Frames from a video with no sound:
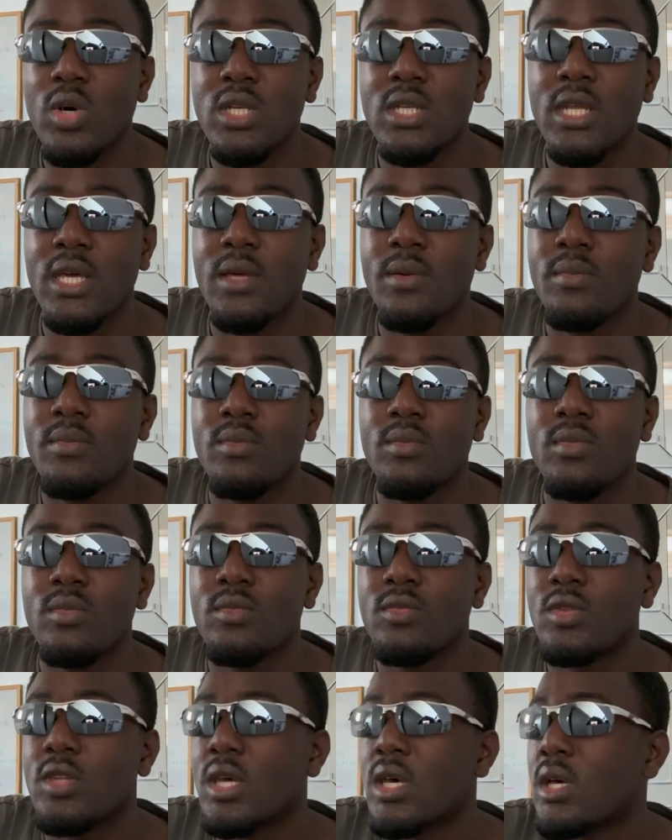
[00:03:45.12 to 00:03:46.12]
day,
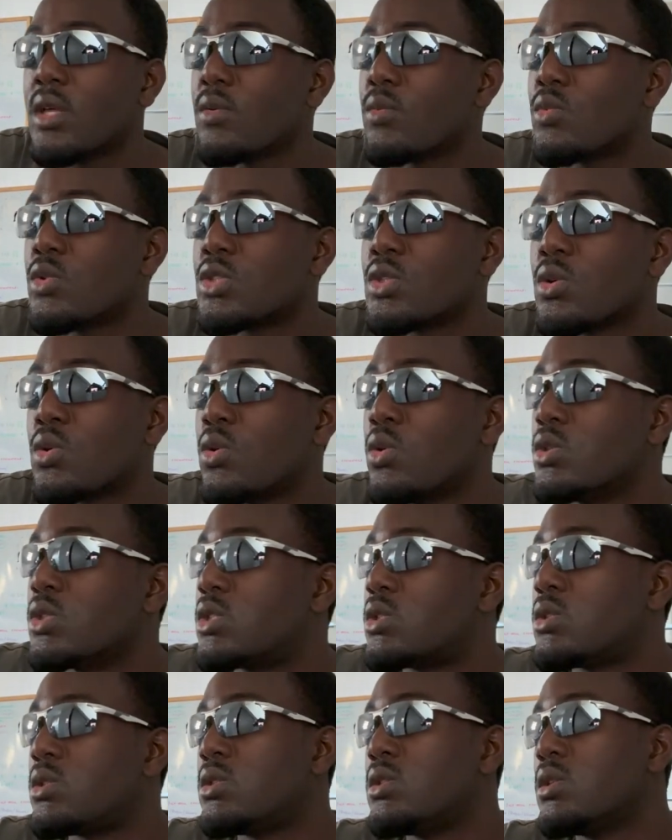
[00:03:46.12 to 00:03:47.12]
what's it called?
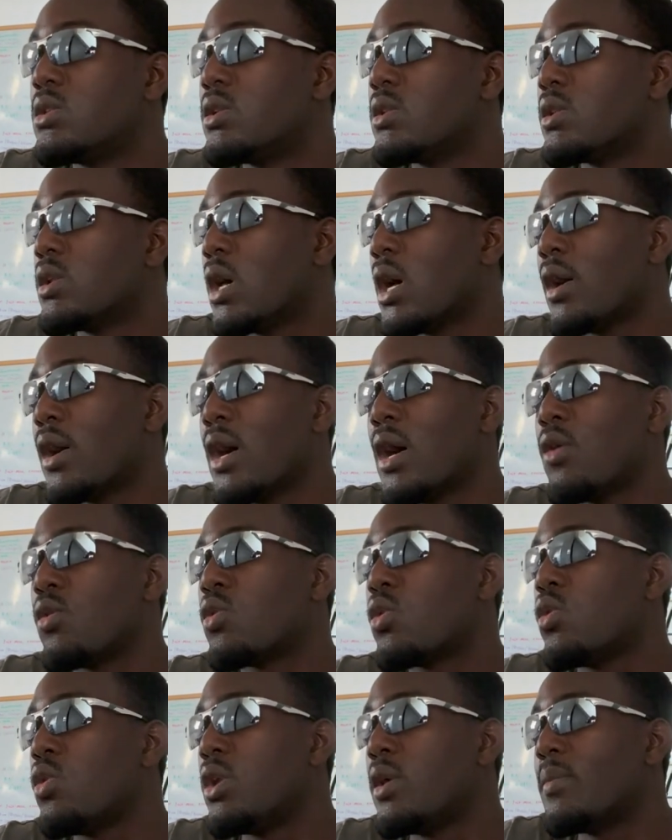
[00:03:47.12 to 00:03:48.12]
I'll
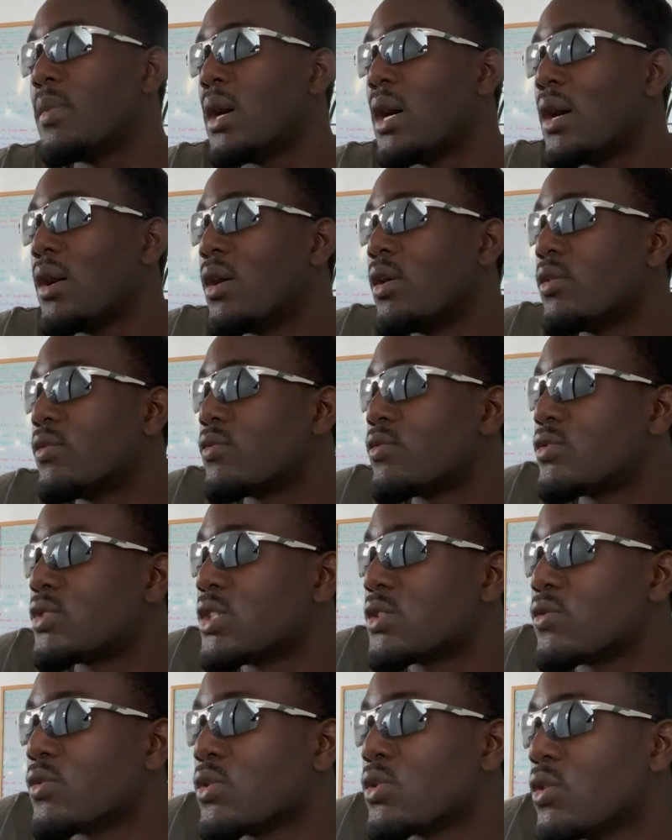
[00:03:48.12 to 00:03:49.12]
call him
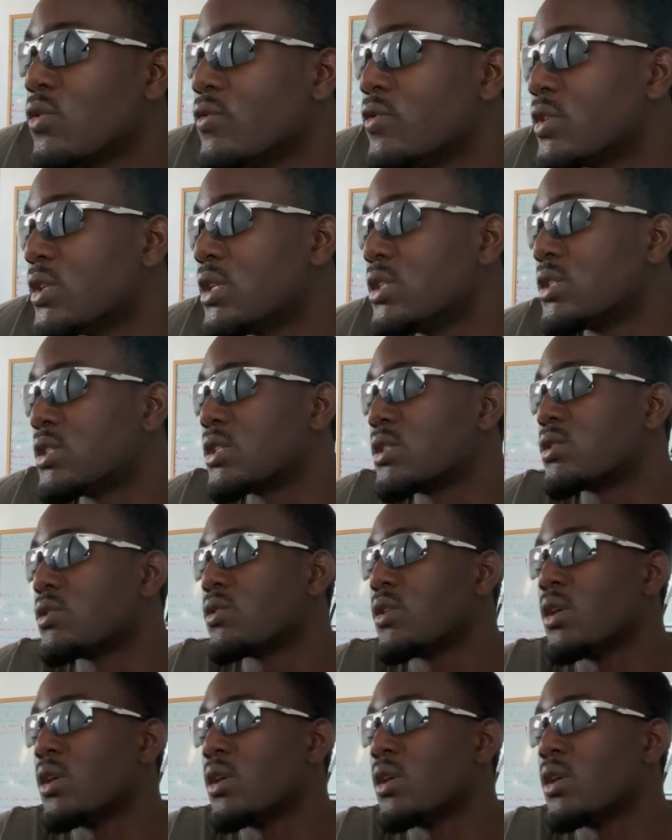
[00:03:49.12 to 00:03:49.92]
just for confidential